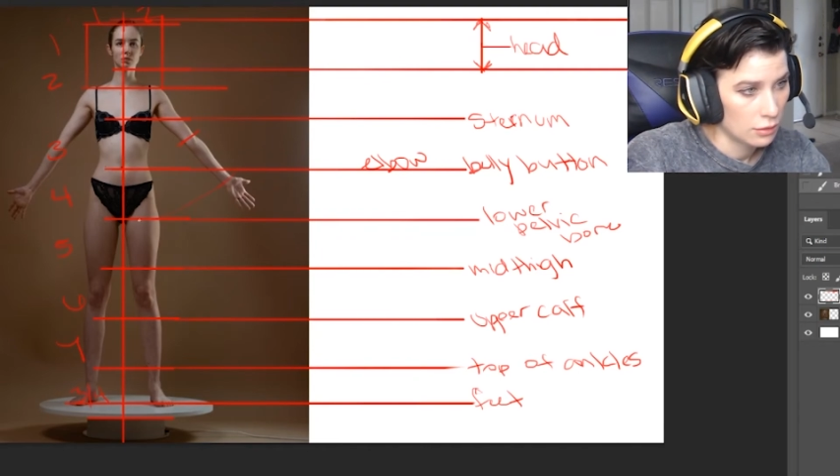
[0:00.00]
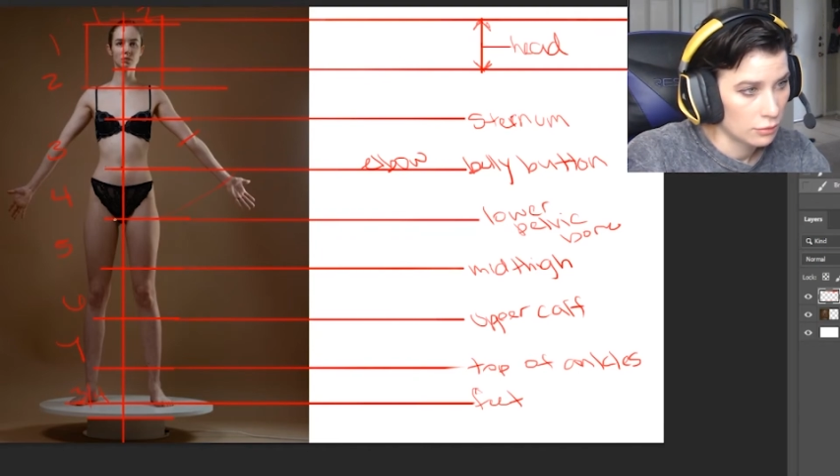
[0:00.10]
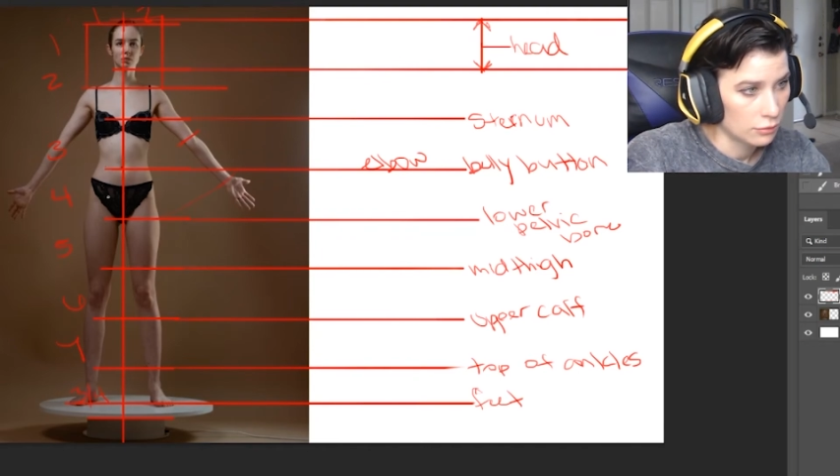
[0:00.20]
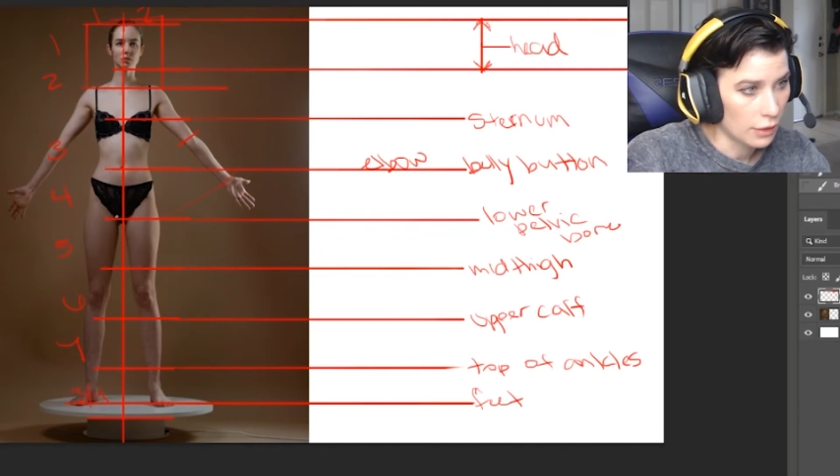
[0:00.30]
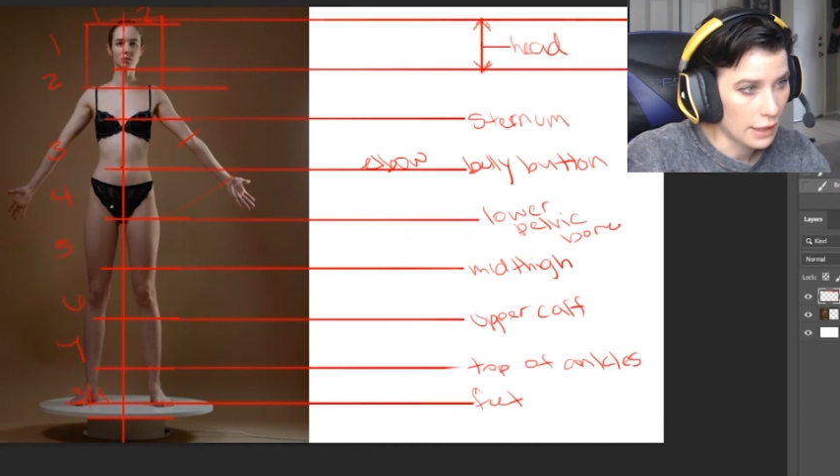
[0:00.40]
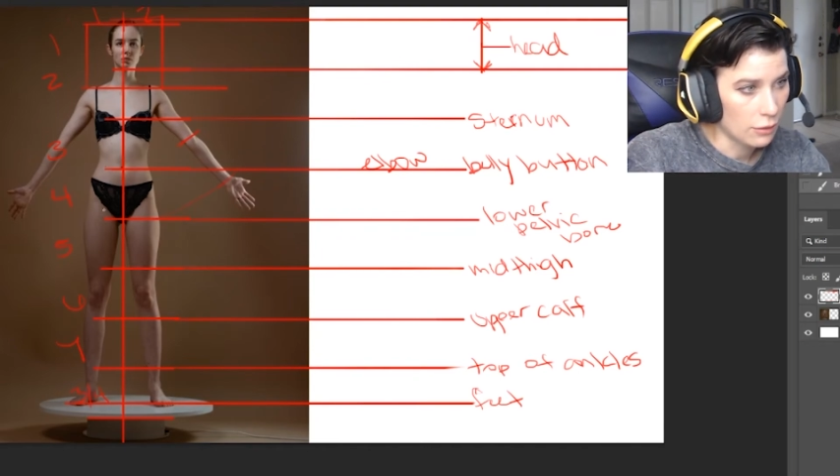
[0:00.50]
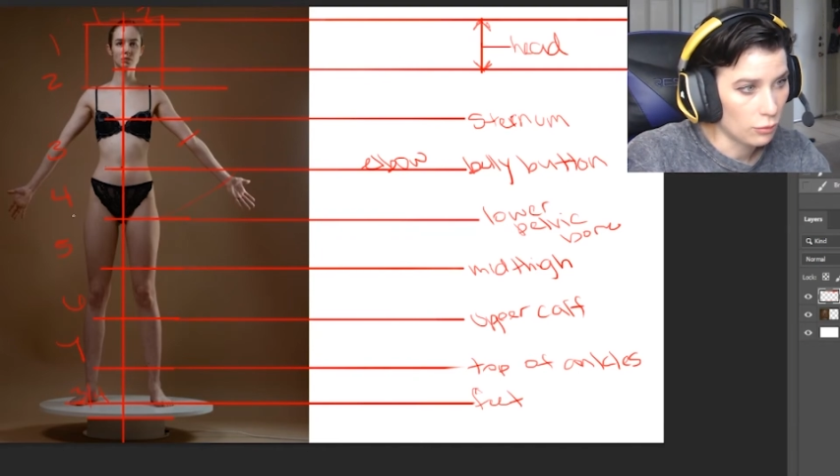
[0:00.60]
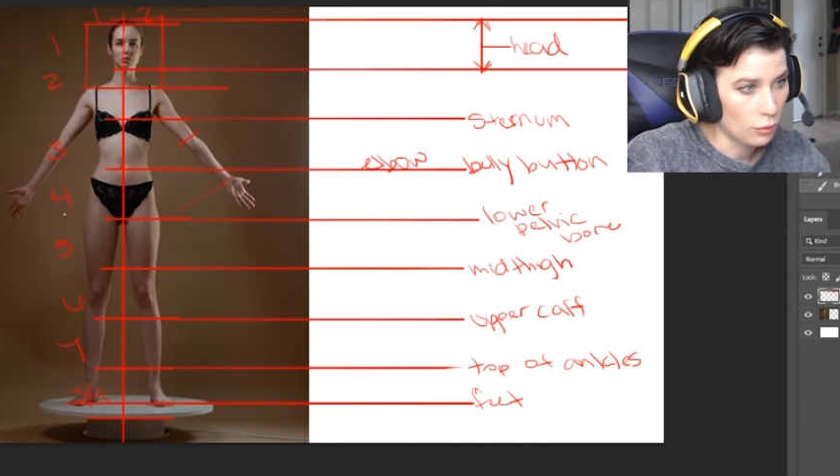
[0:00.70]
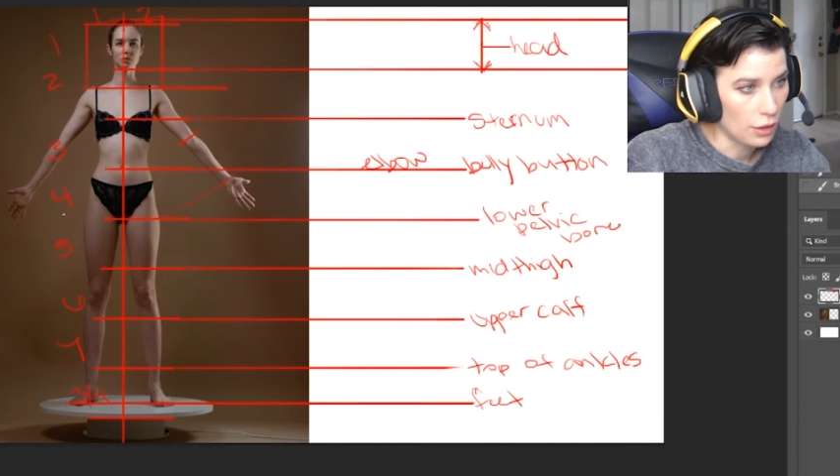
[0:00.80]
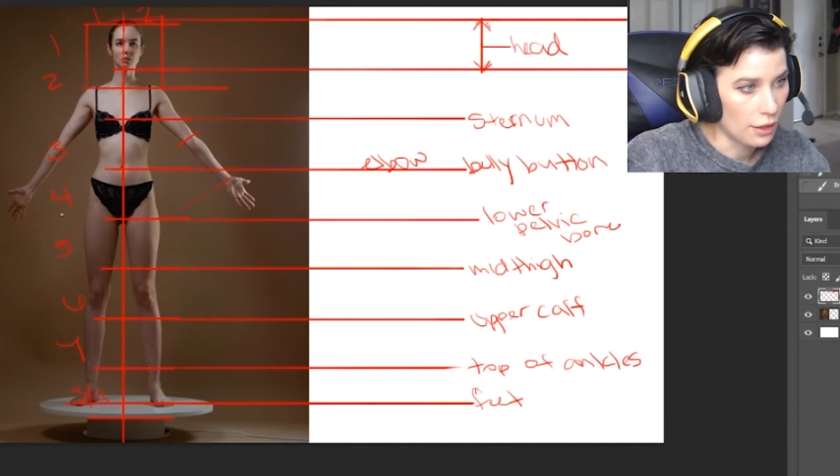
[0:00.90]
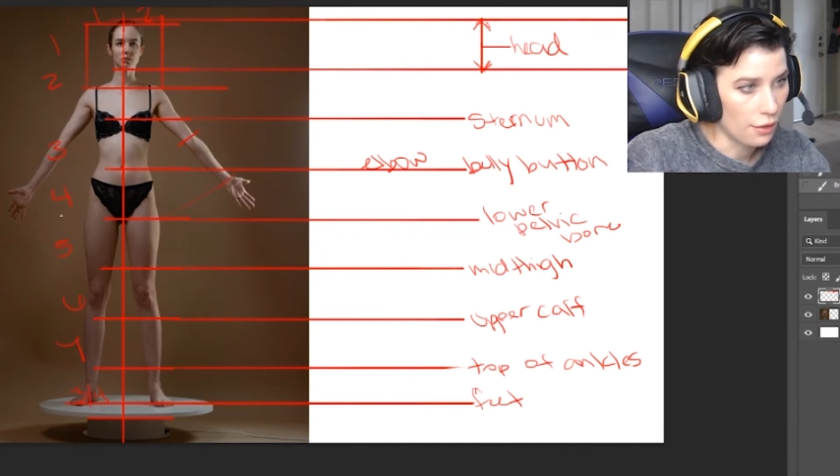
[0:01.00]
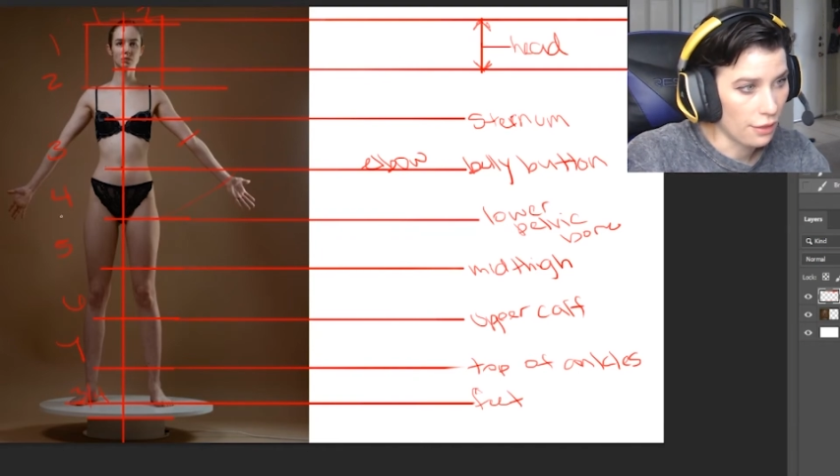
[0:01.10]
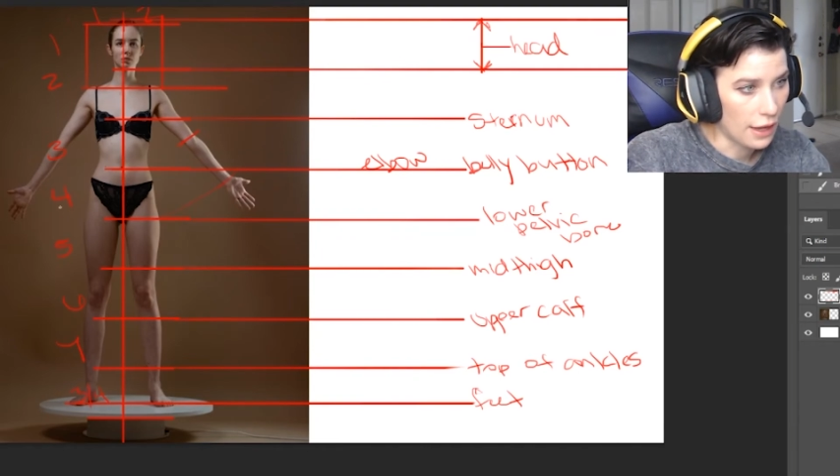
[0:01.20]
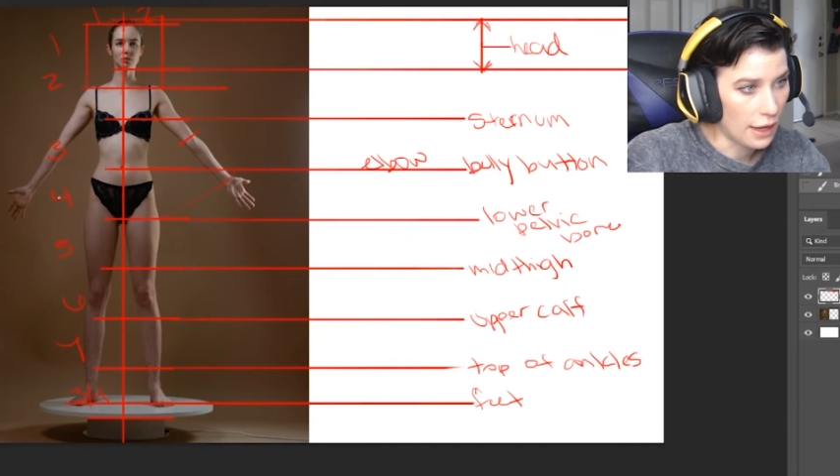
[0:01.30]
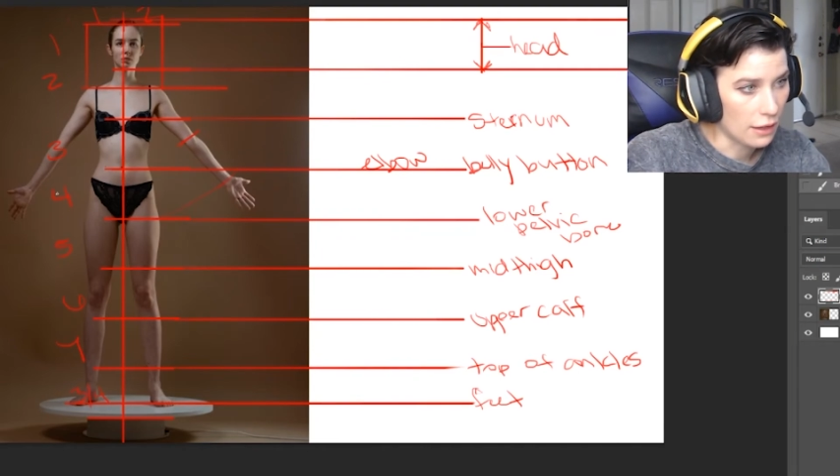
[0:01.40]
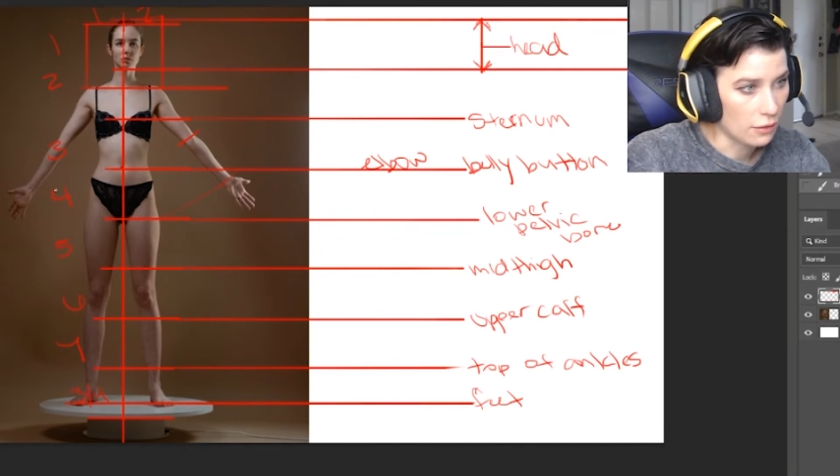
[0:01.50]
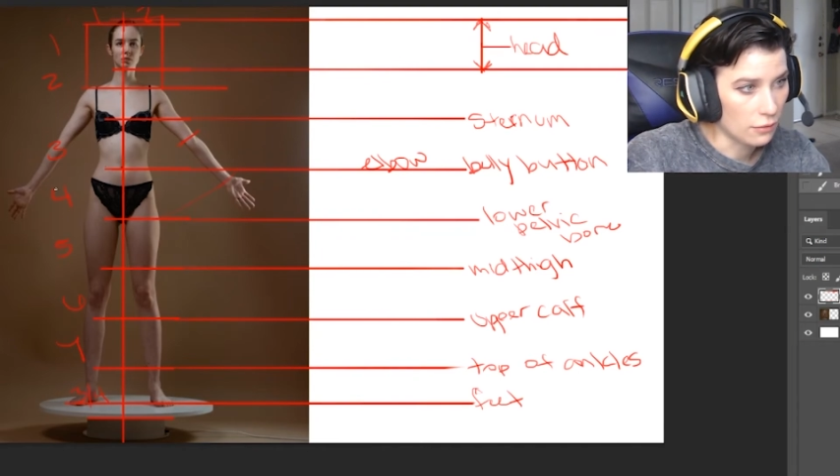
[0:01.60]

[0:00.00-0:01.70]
right where that